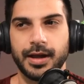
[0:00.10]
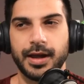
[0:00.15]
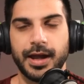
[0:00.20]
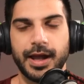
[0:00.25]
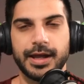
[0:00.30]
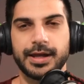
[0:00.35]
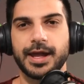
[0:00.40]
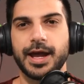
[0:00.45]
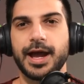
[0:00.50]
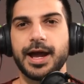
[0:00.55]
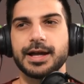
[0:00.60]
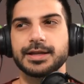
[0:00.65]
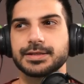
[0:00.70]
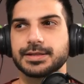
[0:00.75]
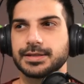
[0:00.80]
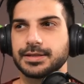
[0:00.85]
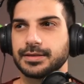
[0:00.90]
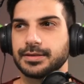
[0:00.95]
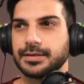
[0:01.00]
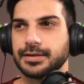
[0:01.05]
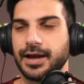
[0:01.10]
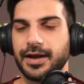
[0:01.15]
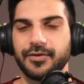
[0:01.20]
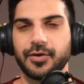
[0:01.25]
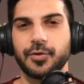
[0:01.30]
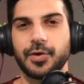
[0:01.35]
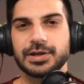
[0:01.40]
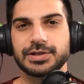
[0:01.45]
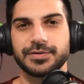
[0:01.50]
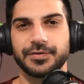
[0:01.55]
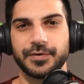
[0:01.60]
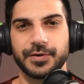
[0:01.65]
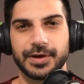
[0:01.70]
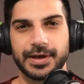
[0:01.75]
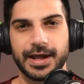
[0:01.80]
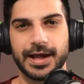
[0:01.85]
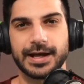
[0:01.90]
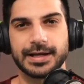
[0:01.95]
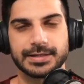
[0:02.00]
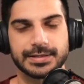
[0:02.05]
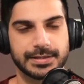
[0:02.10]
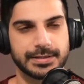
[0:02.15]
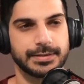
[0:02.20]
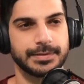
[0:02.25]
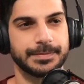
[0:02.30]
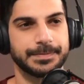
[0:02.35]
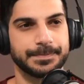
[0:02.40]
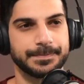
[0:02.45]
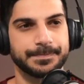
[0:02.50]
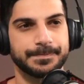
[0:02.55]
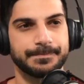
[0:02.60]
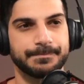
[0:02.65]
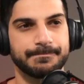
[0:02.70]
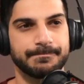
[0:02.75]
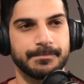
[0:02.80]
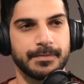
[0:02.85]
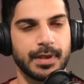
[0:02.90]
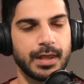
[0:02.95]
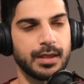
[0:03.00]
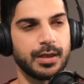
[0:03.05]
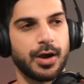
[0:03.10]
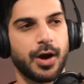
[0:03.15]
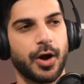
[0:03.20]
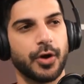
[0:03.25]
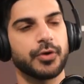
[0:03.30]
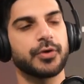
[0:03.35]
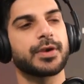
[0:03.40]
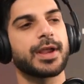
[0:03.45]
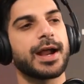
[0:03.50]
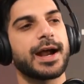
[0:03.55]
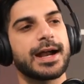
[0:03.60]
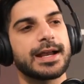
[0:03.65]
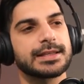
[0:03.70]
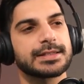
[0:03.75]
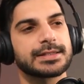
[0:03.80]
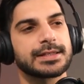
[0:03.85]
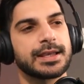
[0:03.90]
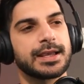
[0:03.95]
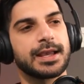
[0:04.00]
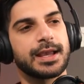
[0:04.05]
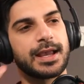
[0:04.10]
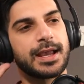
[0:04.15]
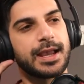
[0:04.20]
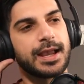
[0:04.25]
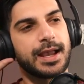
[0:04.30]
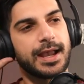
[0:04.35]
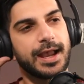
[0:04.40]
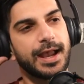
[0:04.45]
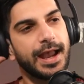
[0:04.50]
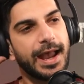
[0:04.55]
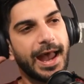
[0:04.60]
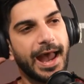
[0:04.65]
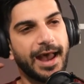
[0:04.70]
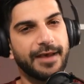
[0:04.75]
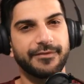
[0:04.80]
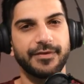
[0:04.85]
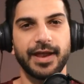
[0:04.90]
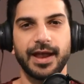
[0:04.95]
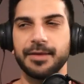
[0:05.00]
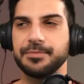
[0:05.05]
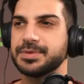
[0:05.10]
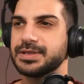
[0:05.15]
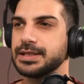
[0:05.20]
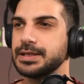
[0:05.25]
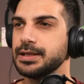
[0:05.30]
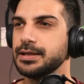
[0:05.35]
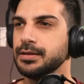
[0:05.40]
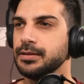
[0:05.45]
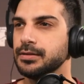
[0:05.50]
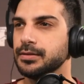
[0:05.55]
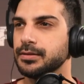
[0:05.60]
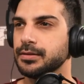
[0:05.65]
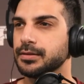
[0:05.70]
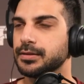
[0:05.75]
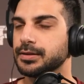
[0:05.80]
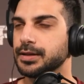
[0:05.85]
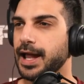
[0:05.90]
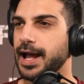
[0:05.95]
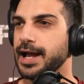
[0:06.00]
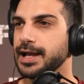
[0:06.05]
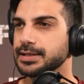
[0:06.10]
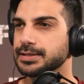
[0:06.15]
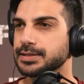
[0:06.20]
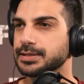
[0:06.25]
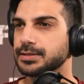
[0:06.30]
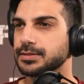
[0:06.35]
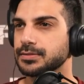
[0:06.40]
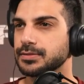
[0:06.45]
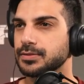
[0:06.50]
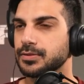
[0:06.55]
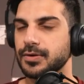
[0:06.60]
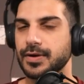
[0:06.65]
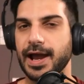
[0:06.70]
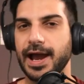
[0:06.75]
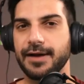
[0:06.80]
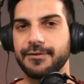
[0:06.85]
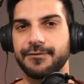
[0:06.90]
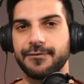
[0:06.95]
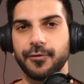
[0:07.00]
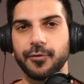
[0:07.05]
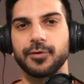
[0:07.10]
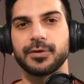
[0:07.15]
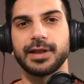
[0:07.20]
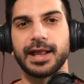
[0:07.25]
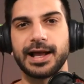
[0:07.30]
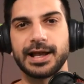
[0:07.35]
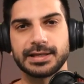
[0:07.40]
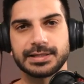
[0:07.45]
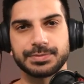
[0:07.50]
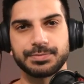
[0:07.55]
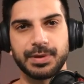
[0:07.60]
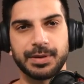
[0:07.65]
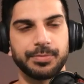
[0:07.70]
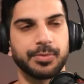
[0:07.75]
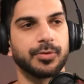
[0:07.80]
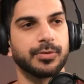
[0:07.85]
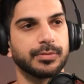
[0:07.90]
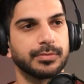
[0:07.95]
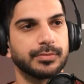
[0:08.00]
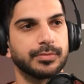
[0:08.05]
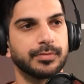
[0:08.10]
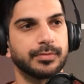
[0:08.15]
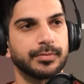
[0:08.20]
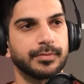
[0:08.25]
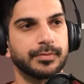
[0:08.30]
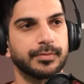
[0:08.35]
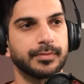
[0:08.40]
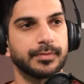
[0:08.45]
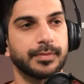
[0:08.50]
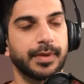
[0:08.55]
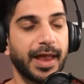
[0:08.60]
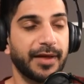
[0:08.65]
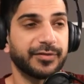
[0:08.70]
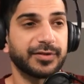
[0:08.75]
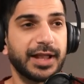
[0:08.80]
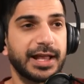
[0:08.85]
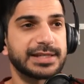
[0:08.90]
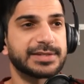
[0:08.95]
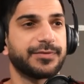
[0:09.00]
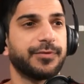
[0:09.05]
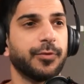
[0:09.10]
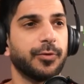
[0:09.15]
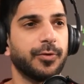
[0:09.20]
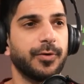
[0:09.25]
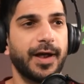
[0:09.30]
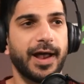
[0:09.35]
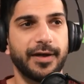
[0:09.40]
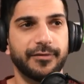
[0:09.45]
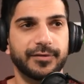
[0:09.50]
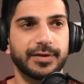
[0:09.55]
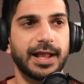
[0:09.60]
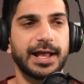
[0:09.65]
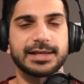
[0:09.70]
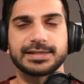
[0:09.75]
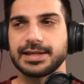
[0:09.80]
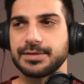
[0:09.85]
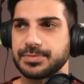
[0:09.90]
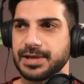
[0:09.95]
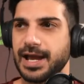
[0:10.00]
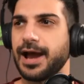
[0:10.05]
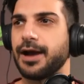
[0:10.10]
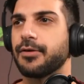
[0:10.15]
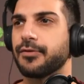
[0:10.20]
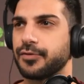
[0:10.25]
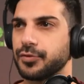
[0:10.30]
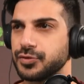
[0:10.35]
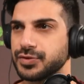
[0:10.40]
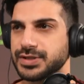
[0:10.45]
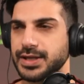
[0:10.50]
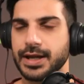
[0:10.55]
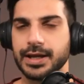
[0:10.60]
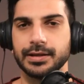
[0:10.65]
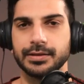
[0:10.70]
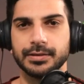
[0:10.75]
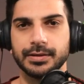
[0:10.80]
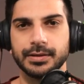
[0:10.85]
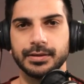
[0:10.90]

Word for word: Hey guys, I have a question for you guys. Are you guys half empty glass or half full glass people? Half glass full, half glass empty, however you say it.